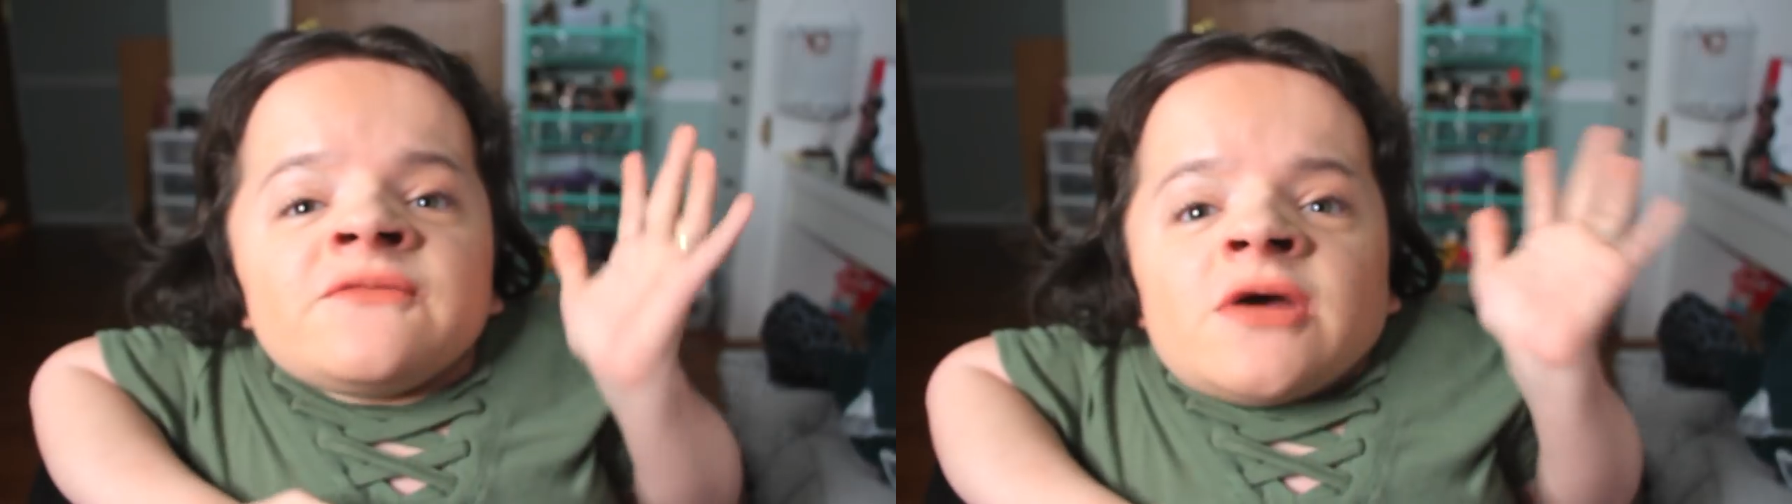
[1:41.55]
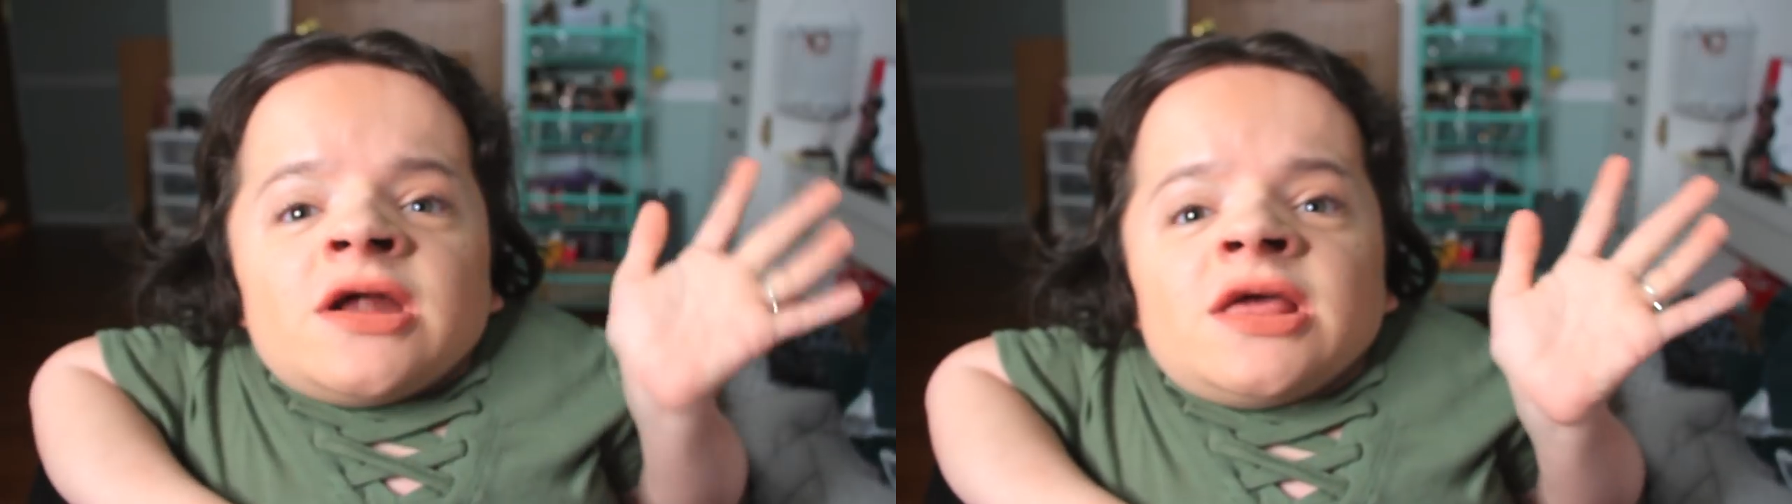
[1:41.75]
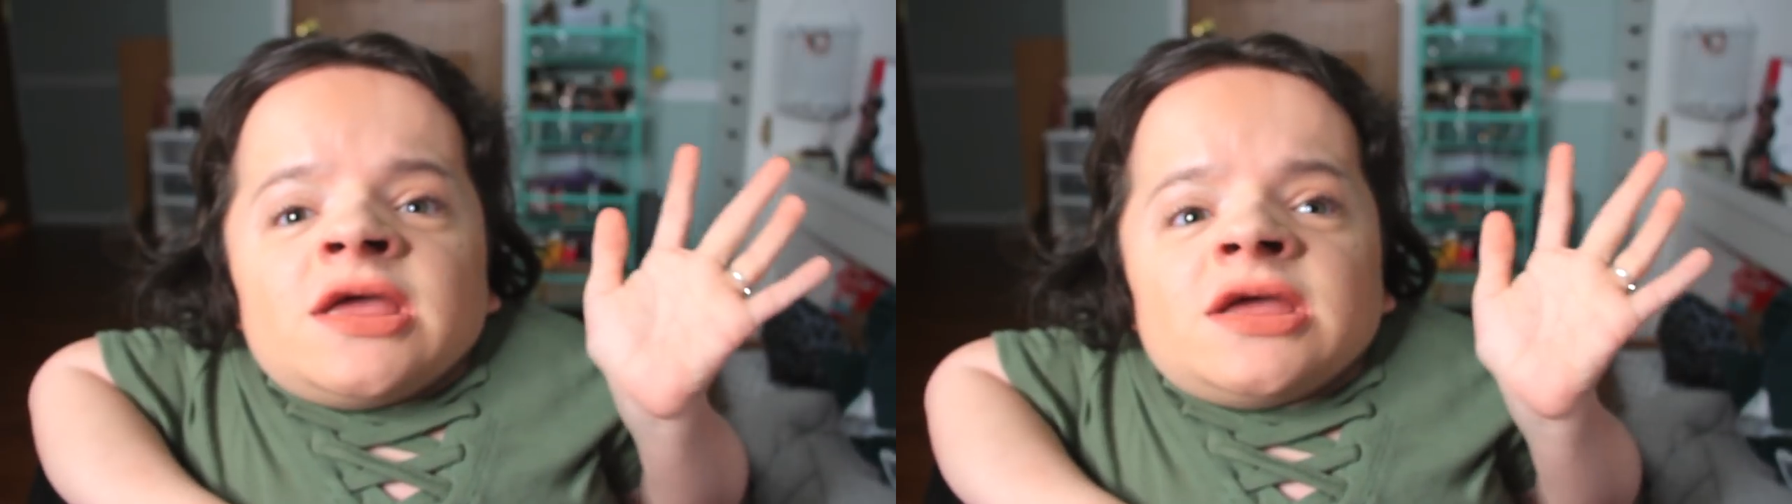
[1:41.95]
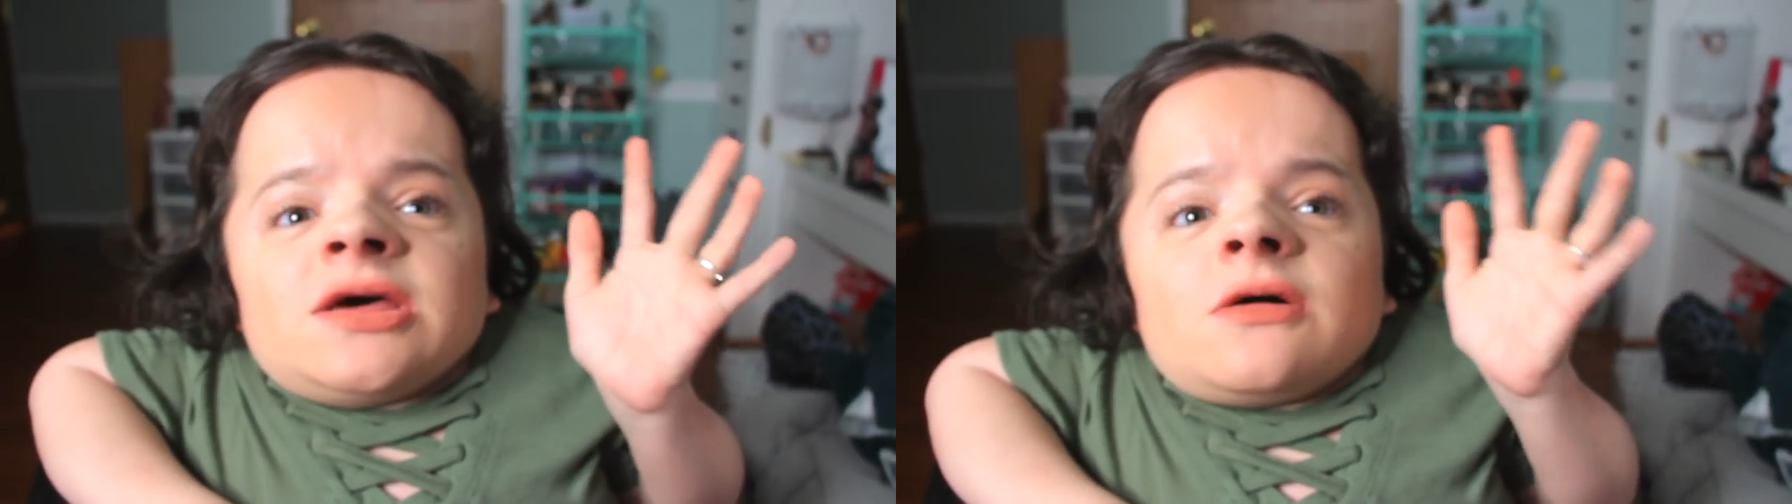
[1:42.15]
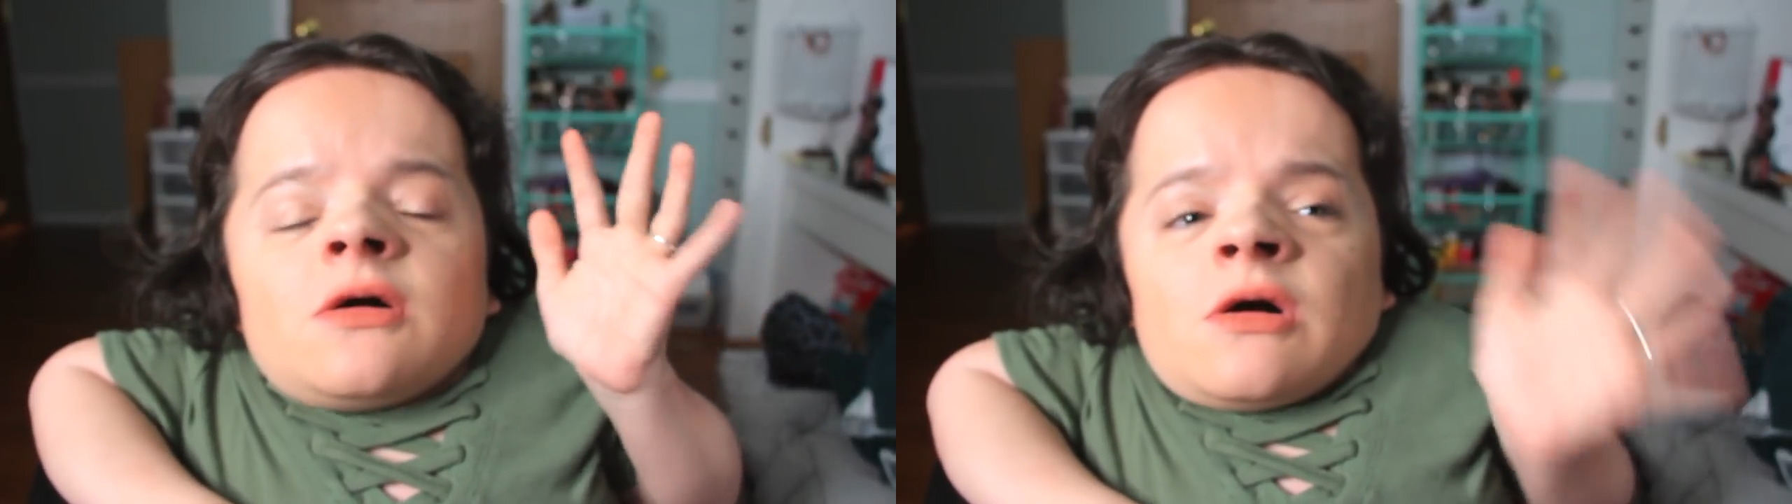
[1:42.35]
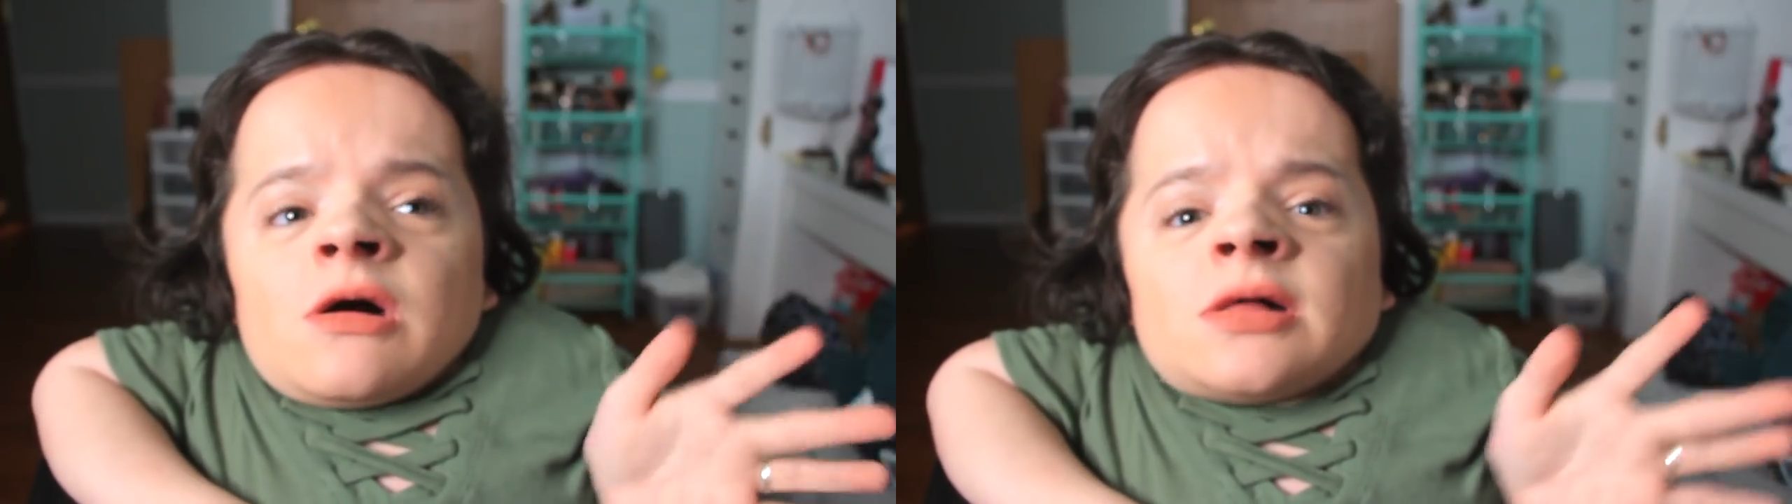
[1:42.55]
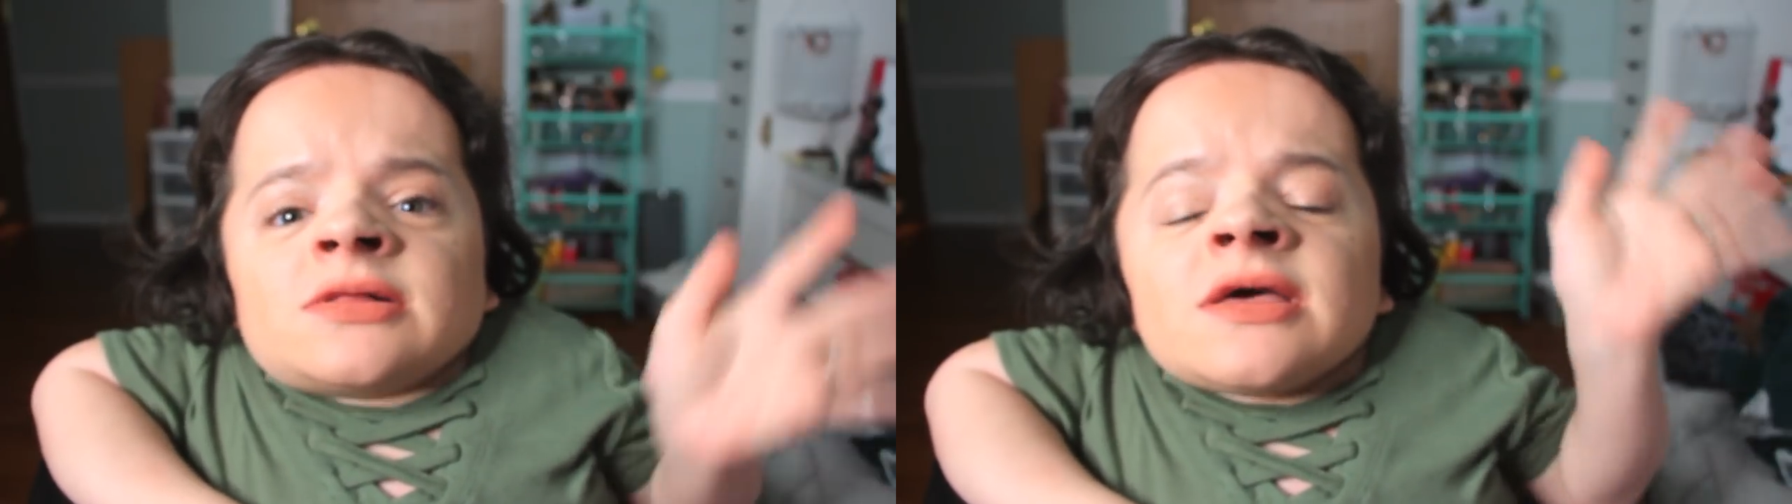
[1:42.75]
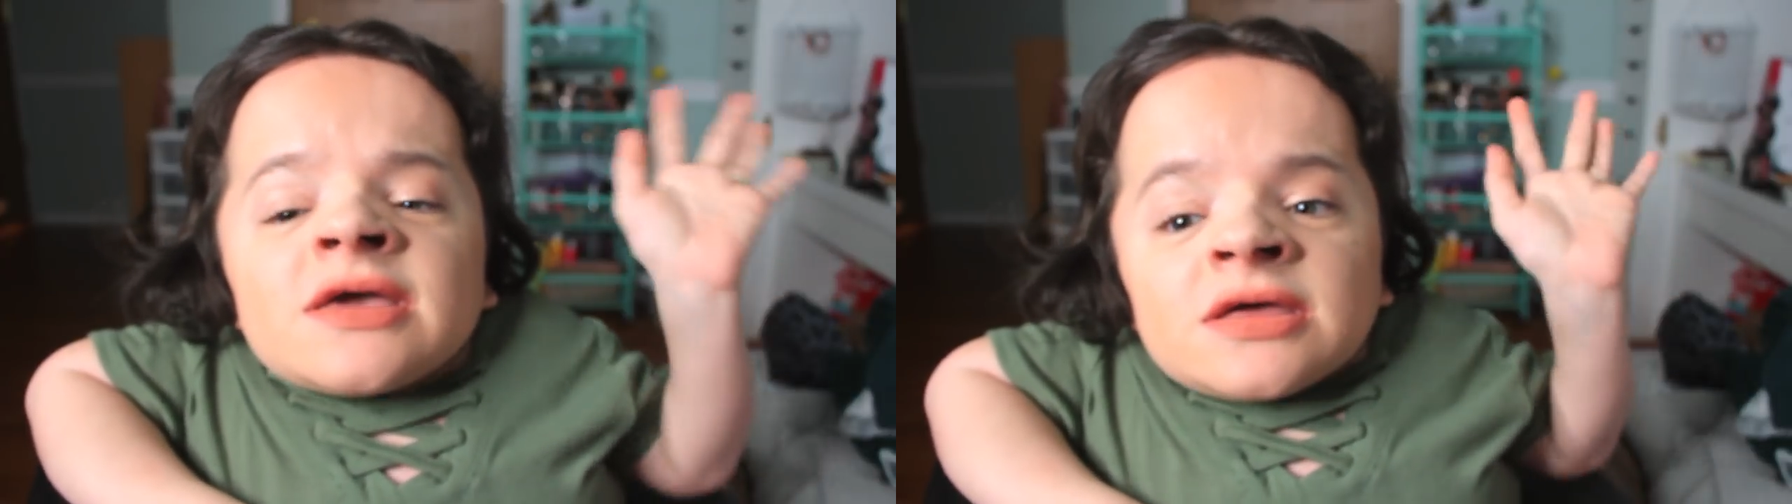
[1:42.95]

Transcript: Friday haul.